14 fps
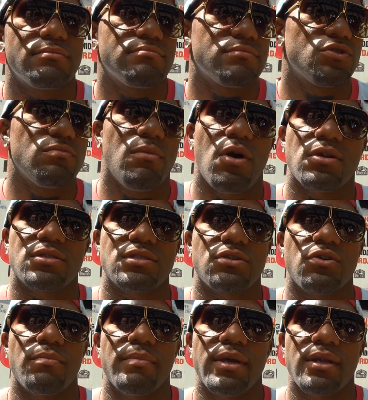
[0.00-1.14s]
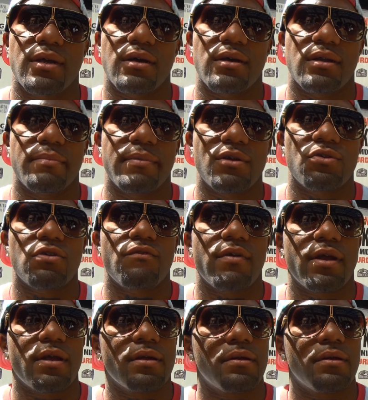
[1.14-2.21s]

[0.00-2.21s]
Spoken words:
Two monsters gonna meet in the middle of the ring,